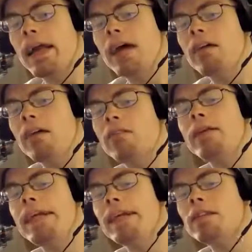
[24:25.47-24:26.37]

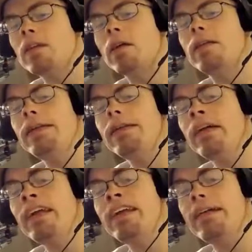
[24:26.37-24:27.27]
good, Dean's good.
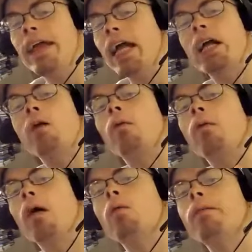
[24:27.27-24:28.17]
You can't go
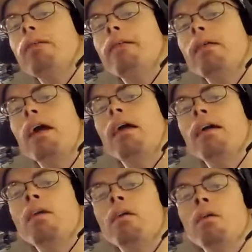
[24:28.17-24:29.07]
wrong with either guy
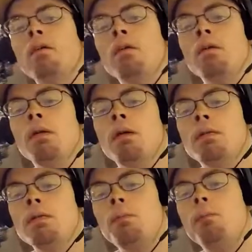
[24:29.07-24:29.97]

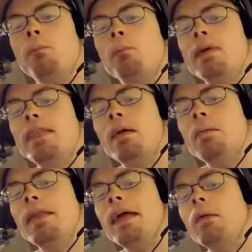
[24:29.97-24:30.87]
to put them in
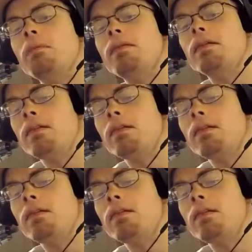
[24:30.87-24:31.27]
that position.